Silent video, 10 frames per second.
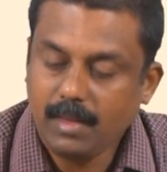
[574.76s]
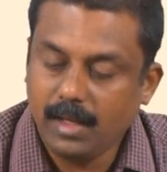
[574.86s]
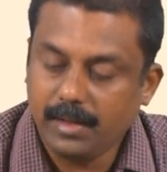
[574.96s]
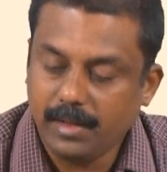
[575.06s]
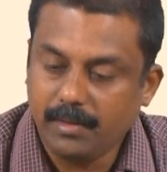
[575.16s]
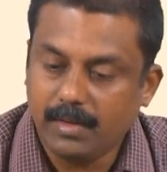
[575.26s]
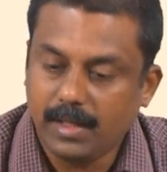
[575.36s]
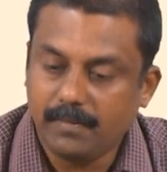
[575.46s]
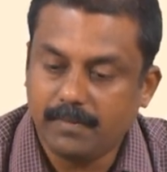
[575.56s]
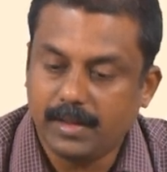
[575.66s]
and you will
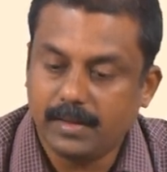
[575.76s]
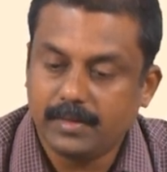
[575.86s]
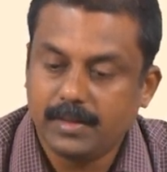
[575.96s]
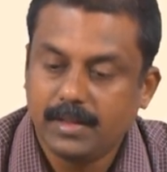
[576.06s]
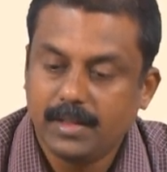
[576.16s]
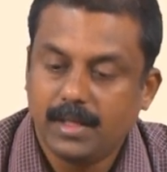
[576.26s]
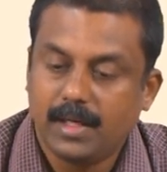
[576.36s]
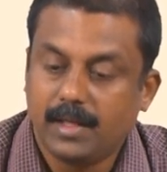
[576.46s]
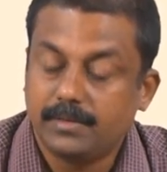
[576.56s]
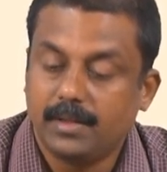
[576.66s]
have
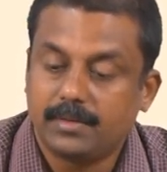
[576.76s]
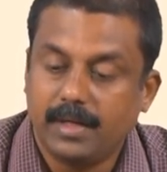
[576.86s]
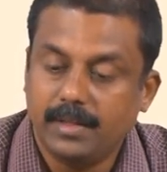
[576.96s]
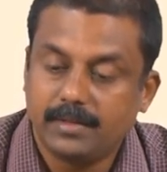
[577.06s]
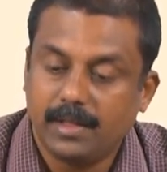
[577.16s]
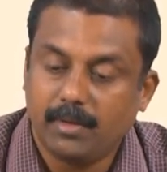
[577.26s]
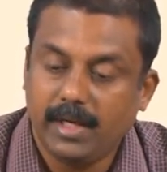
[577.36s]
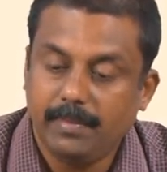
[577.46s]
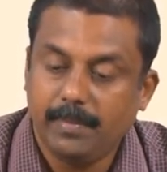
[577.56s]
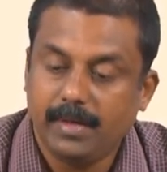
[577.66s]
sorry this is
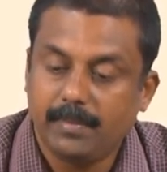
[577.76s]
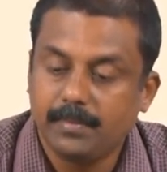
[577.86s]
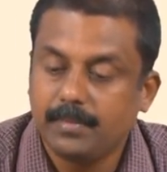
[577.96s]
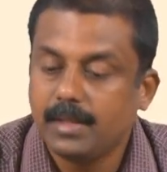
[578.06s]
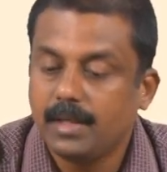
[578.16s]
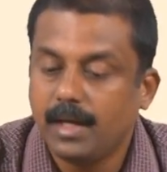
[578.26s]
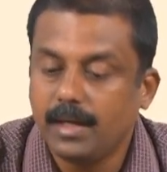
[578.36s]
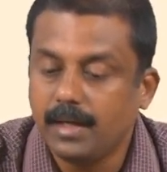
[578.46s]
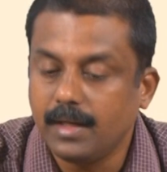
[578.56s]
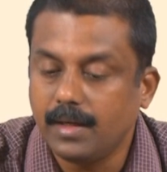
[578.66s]
20 ppm
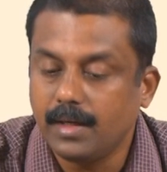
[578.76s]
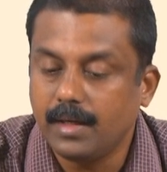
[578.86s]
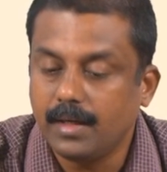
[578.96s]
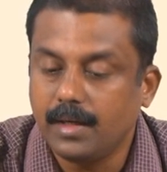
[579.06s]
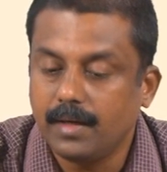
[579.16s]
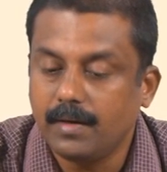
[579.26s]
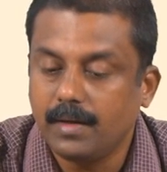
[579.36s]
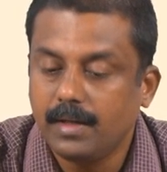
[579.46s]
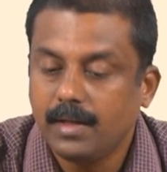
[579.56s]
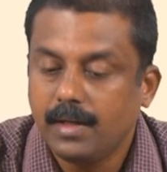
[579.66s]
and
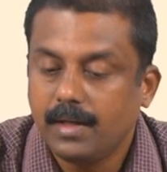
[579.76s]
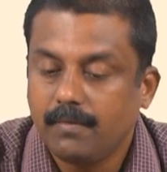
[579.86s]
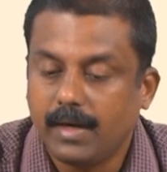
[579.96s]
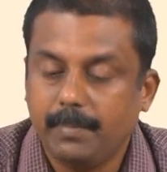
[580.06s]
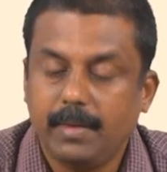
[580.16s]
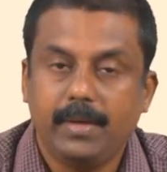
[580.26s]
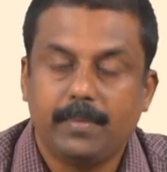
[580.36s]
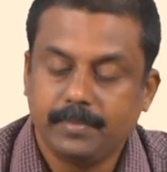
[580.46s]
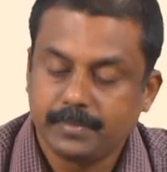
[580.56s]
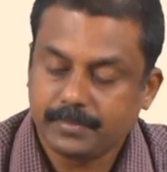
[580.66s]
40
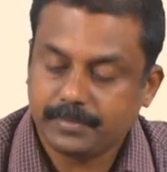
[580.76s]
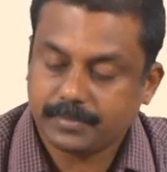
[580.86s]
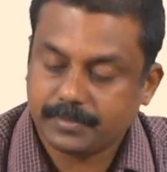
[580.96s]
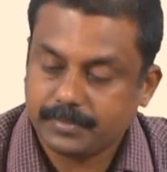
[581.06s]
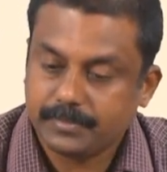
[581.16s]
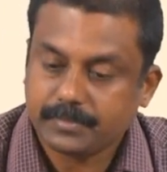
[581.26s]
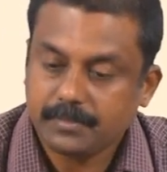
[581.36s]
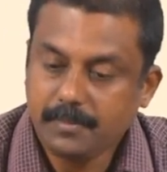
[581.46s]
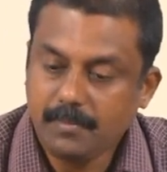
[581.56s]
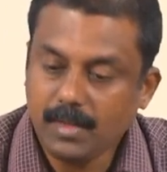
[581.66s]
ppm
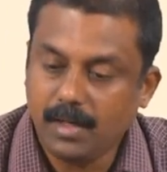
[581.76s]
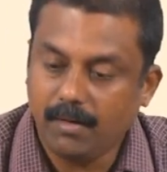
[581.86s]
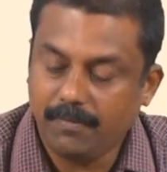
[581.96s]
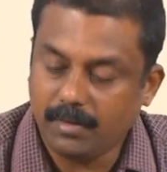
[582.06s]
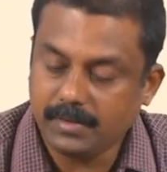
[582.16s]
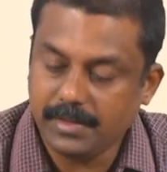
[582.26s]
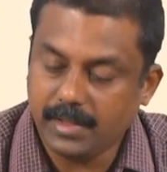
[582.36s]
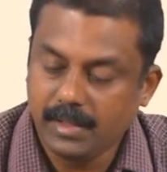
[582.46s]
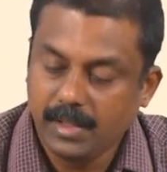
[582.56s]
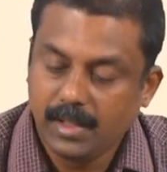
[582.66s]
of oxygen.